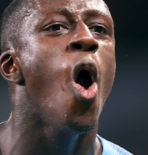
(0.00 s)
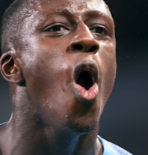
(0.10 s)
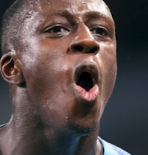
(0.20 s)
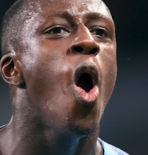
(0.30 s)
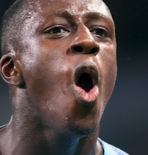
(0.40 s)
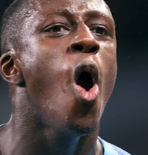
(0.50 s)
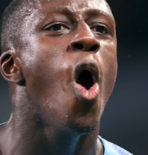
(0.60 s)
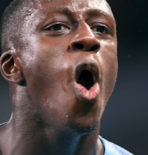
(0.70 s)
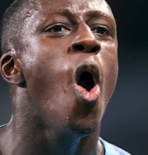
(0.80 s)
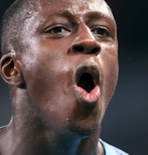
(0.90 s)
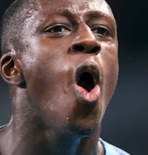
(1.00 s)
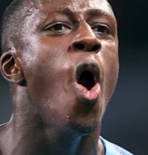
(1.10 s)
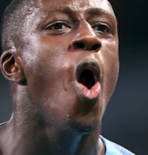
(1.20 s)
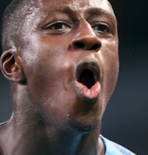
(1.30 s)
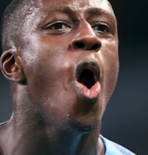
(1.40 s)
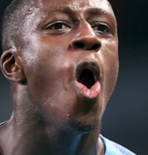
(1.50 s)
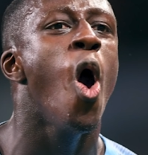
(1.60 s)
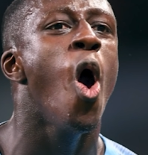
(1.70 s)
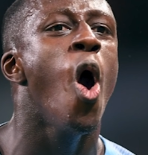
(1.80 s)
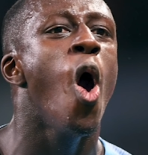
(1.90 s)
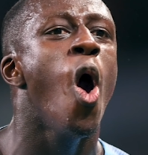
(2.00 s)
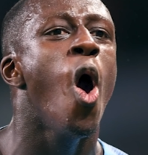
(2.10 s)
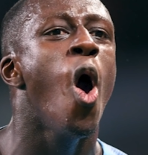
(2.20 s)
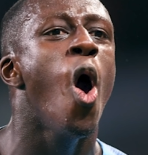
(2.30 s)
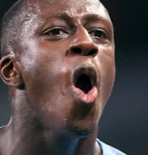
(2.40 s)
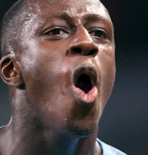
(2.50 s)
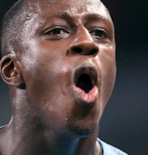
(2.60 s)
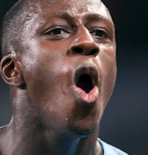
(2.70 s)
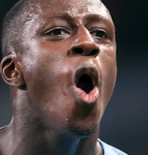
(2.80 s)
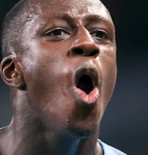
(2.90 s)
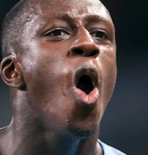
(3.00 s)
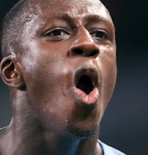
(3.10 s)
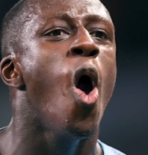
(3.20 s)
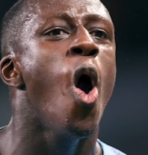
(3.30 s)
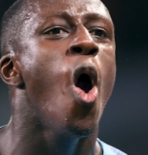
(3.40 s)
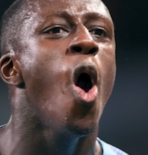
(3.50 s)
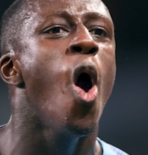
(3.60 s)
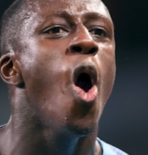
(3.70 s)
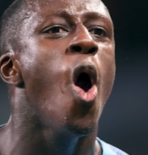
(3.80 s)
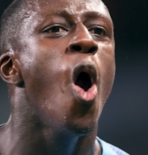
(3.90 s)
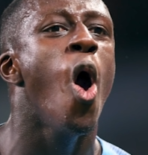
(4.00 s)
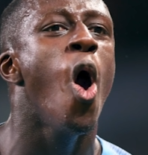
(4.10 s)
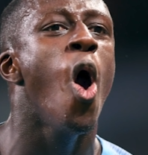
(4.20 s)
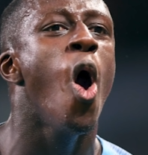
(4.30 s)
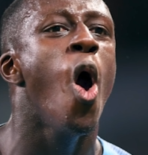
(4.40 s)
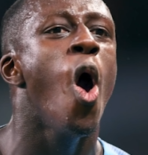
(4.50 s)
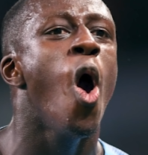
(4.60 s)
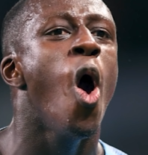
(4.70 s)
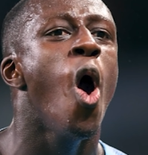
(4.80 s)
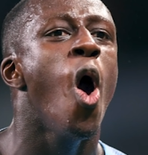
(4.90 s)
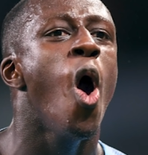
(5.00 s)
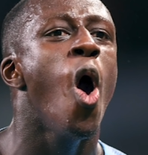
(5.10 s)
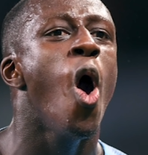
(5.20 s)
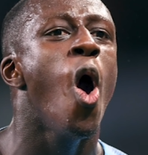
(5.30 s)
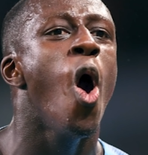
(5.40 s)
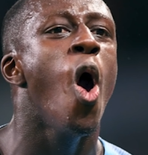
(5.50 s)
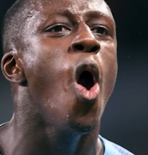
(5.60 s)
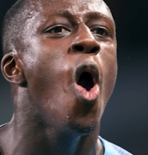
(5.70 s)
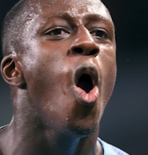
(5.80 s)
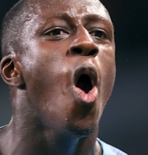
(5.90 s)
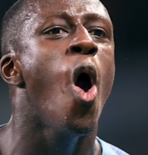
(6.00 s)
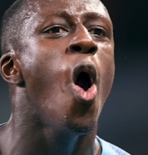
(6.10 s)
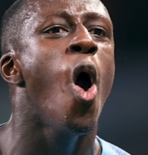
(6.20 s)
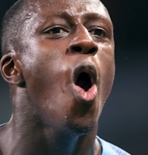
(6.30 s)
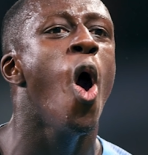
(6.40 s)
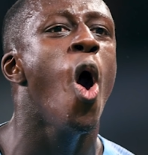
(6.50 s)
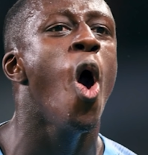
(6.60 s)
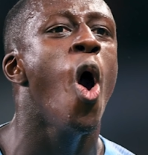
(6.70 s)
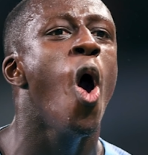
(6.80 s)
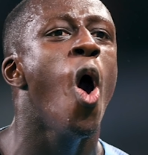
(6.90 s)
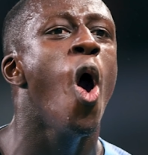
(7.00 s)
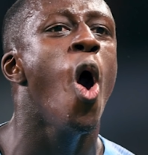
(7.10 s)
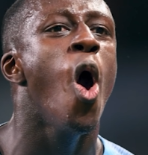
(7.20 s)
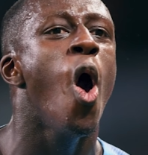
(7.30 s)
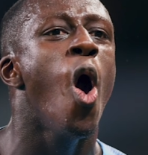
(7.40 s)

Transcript: This person isn't speaking.